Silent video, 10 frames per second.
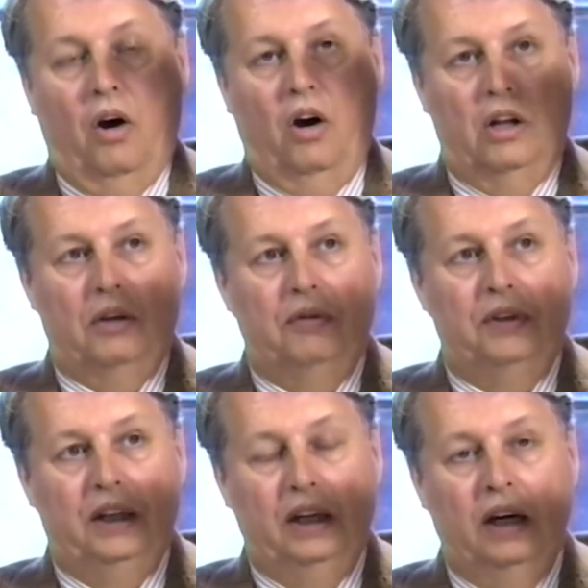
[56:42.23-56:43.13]
All of
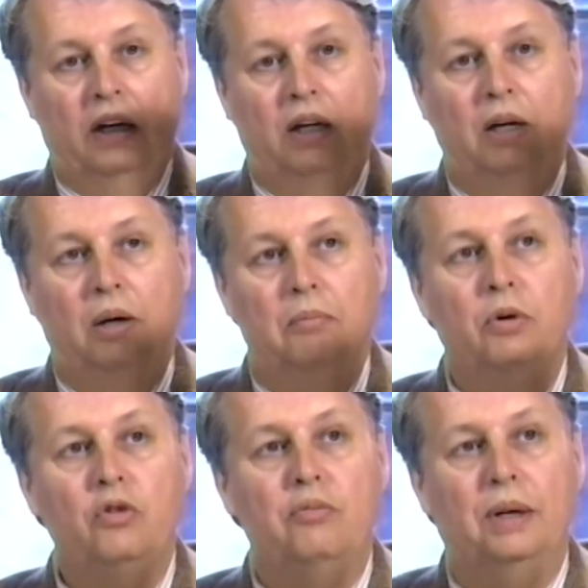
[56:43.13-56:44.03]
the
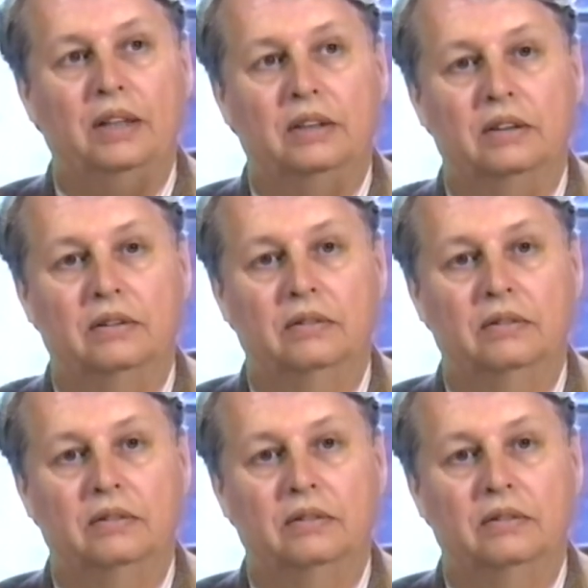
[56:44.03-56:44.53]
movement